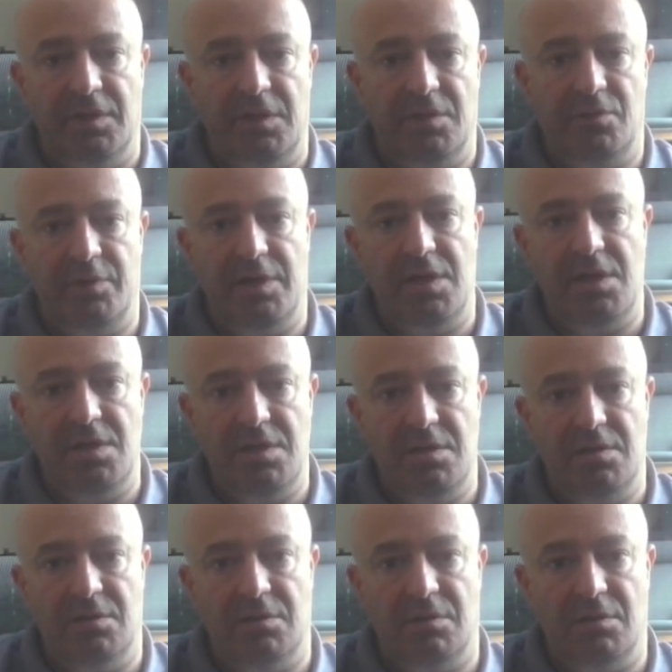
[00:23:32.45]

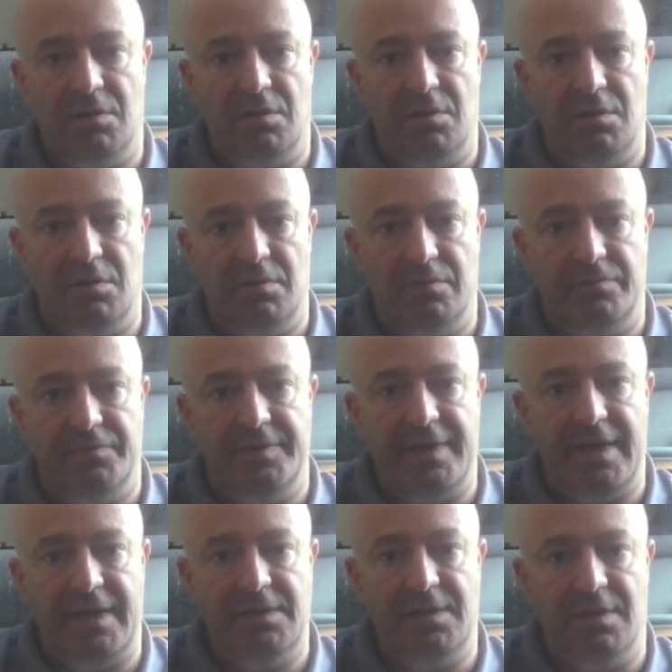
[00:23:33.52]
array of
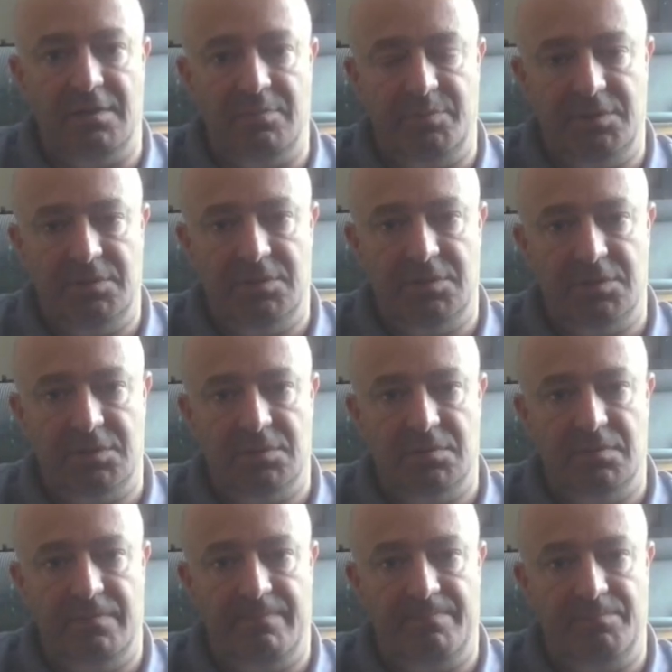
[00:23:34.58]
9 elements,
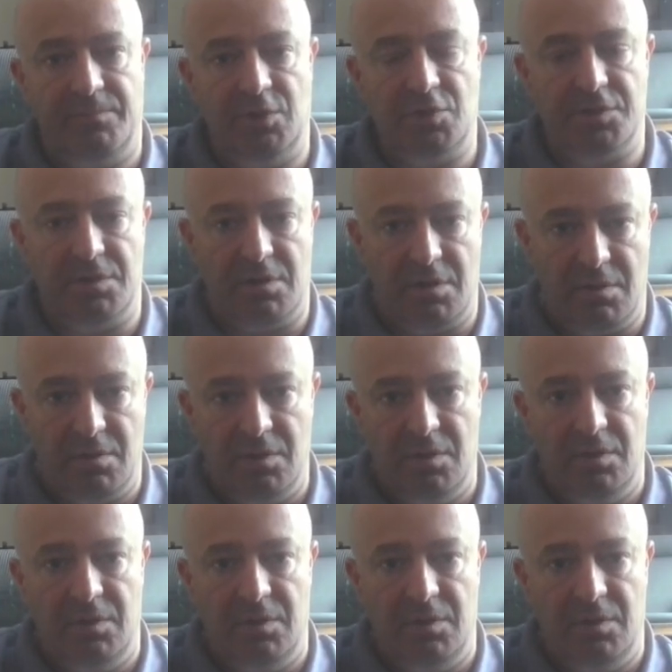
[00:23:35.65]
because there are